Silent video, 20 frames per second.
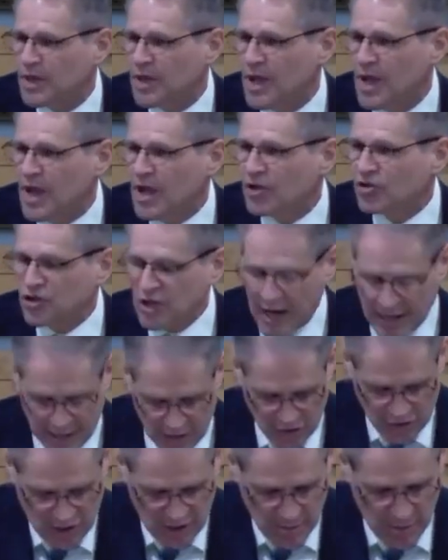2
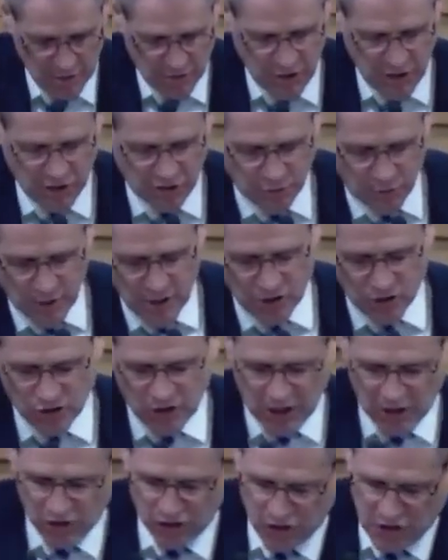Timothy
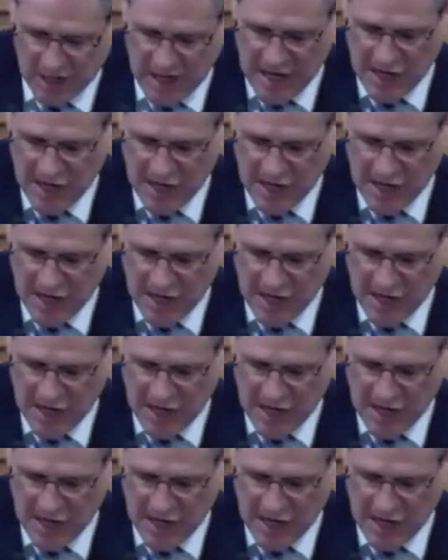3:16